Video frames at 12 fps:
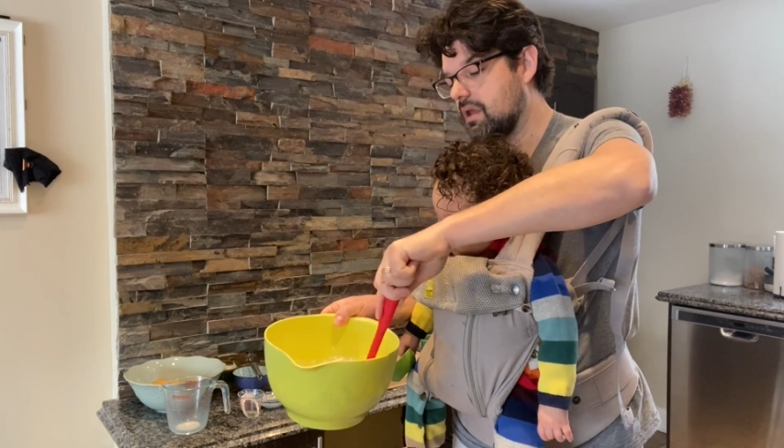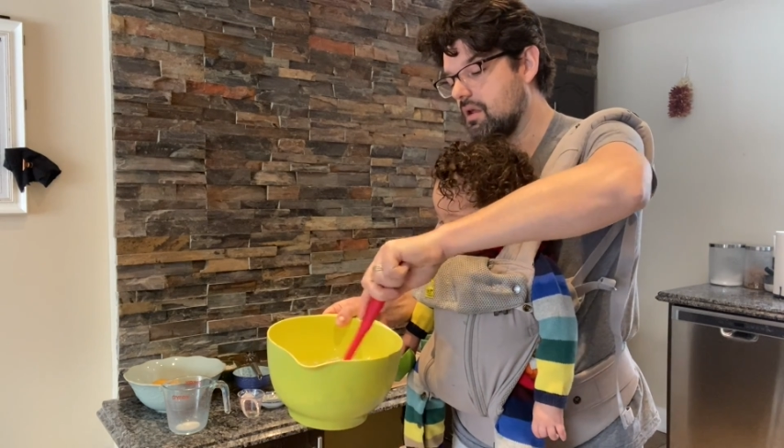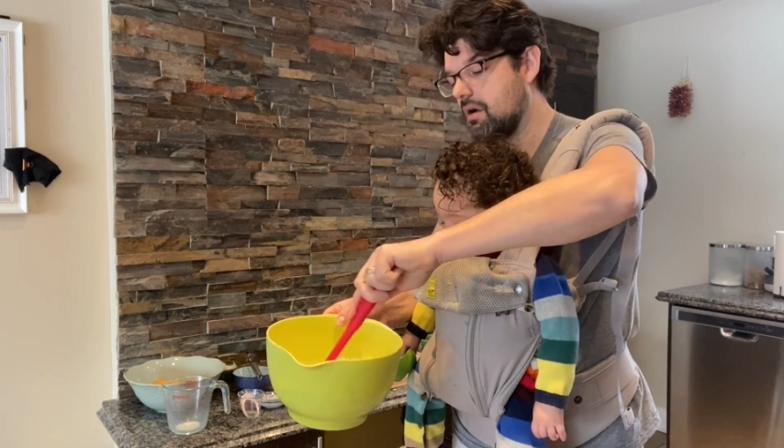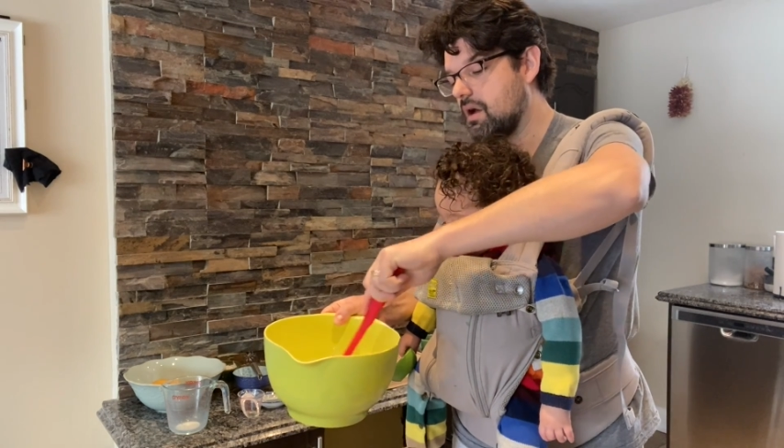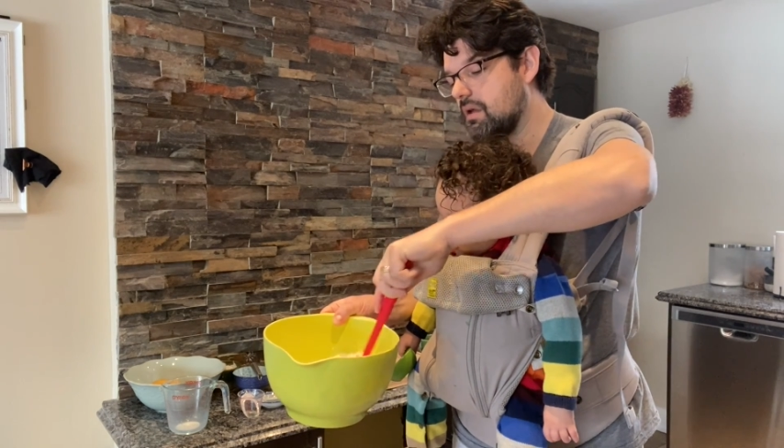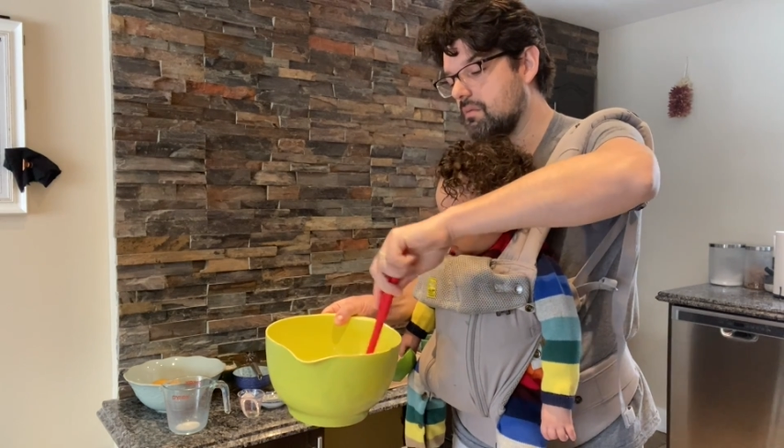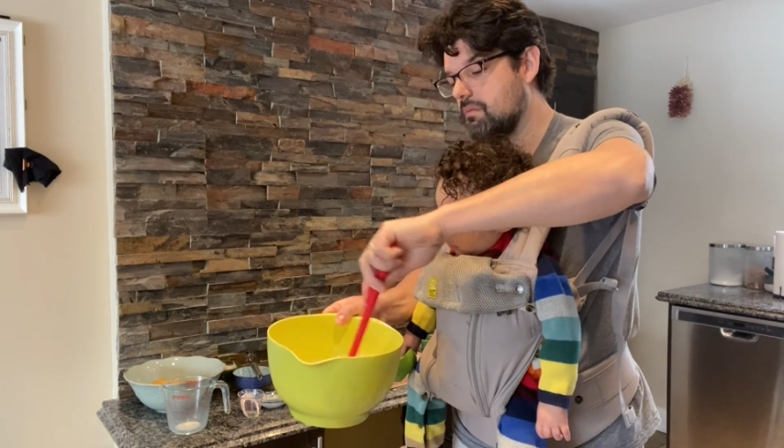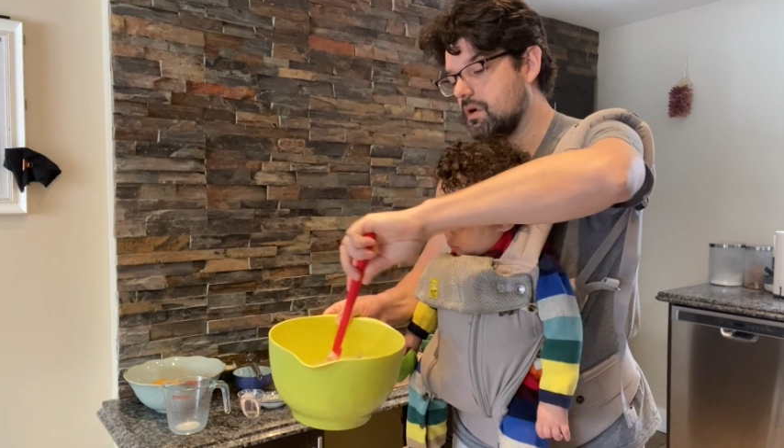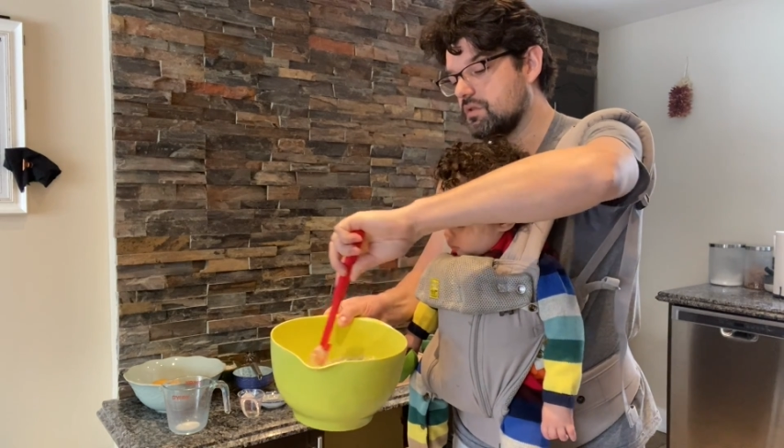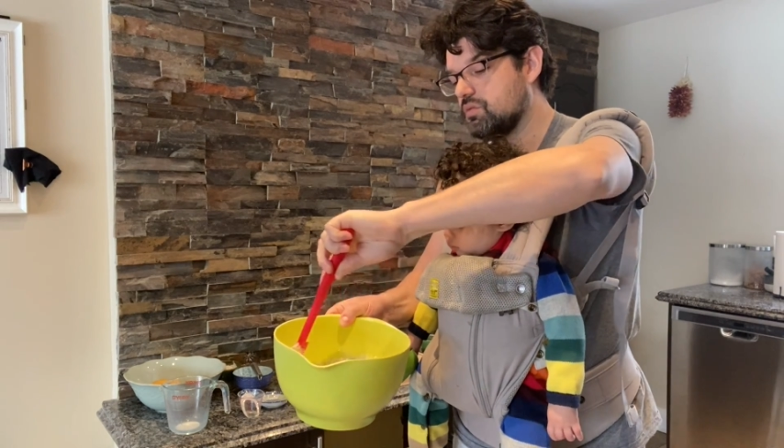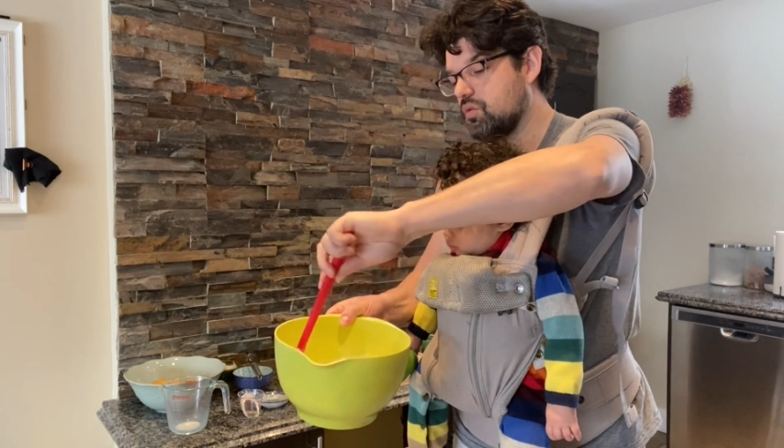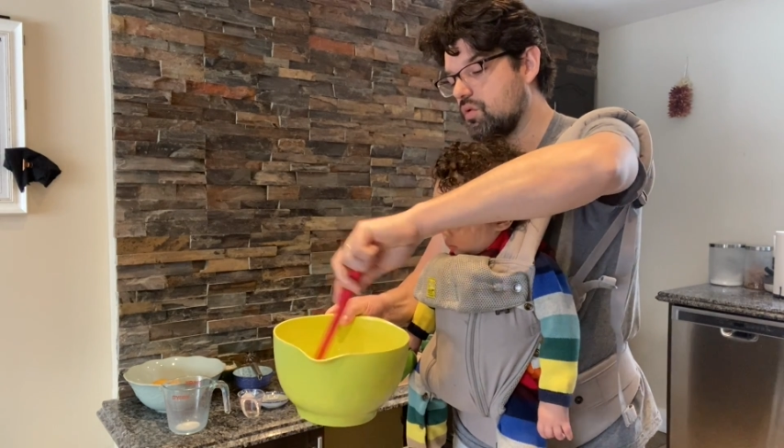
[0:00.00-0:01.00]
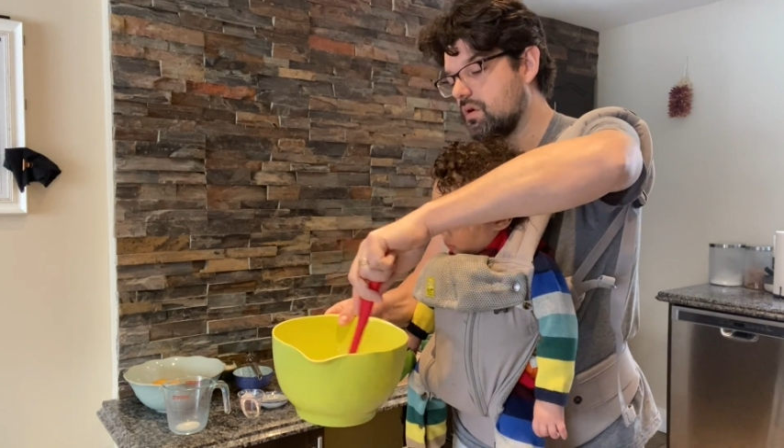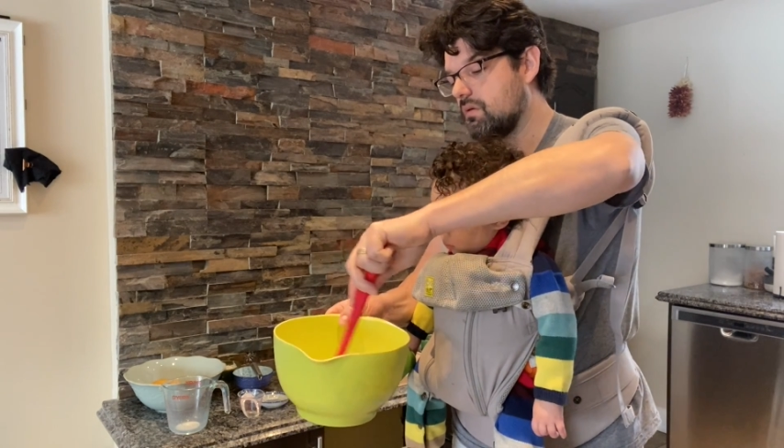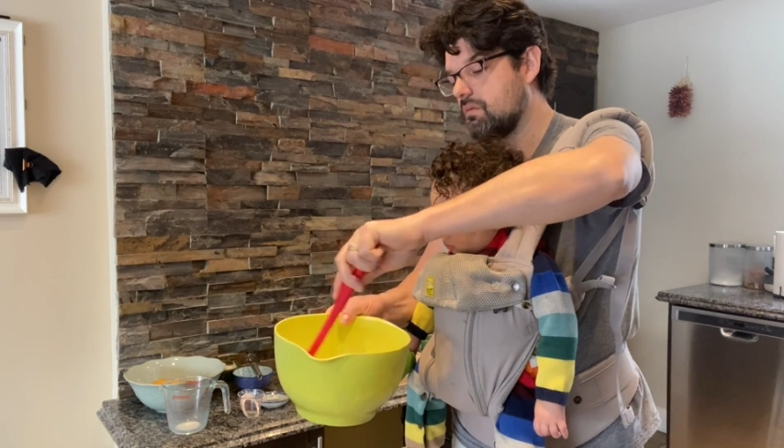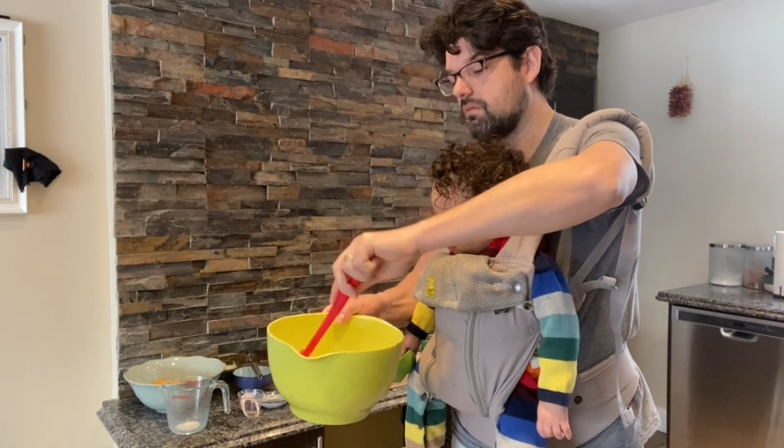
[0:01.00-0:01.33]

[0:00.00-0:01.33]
not much more,